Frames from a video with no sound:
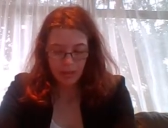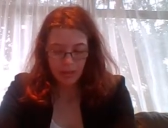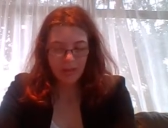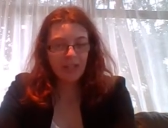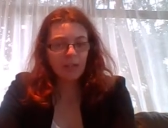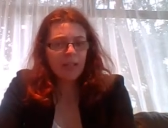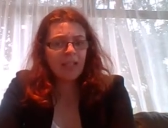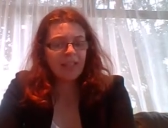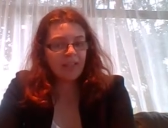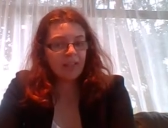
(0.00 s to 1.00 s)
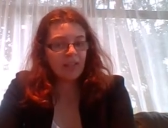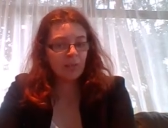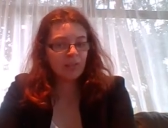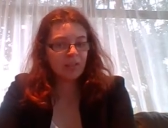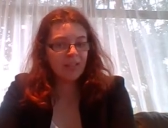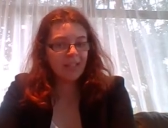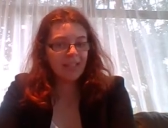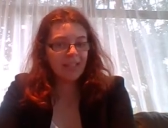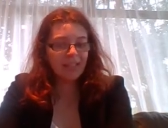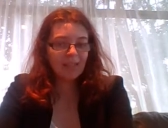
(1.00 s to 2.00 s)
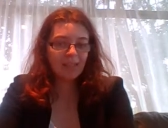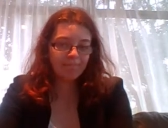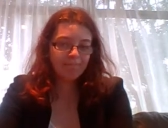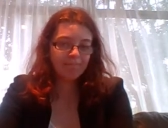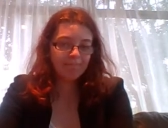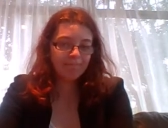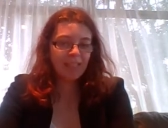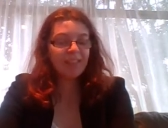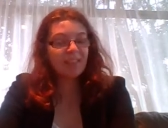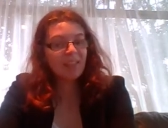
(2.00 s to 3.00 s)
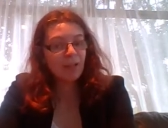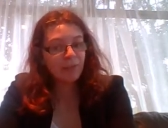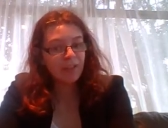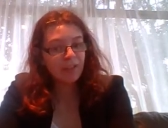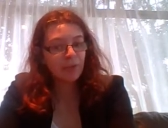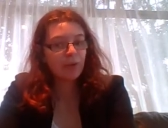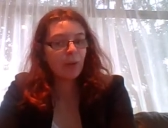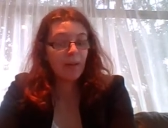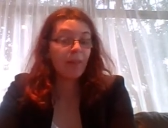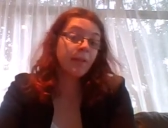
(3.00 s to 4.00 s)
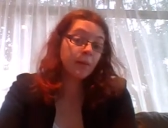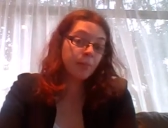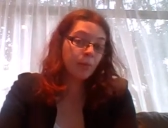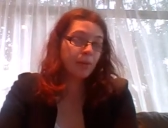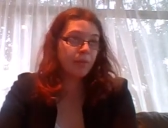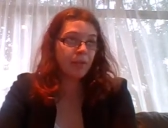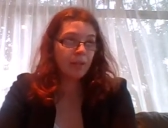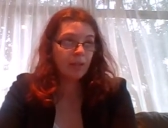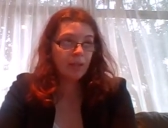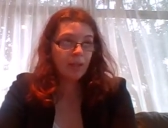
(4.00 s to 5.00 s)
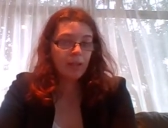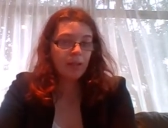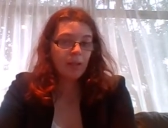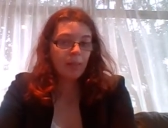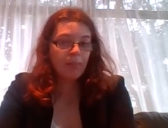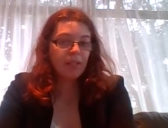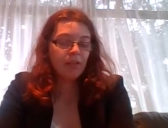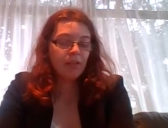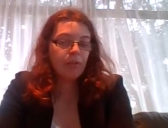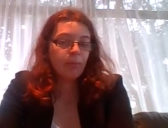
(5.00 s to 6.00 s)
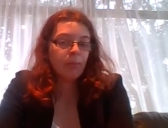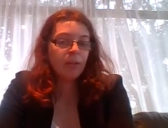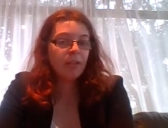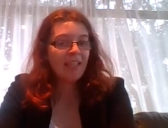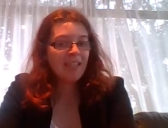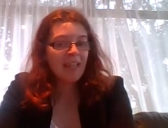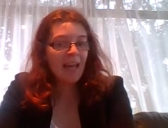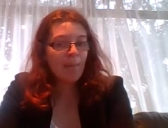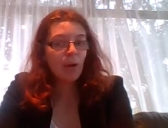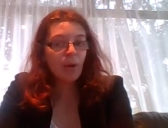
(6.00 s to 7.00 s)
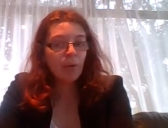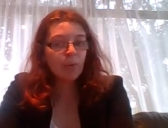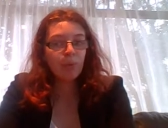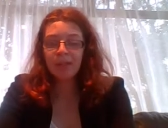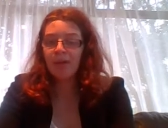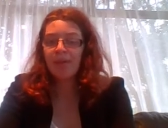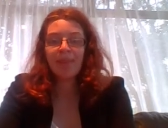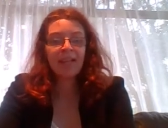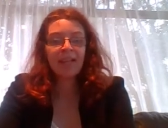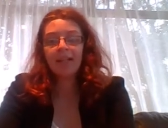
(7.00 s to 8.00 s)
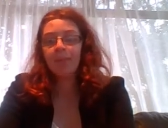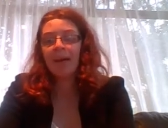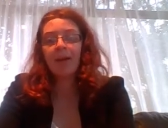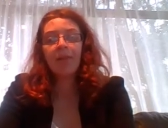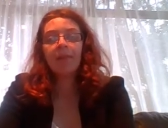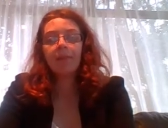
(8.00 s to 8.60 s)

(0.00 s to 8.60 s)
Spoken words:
So that's why I think suicide is selfish from their point of view. Because when we're in that mode, we're not thinking about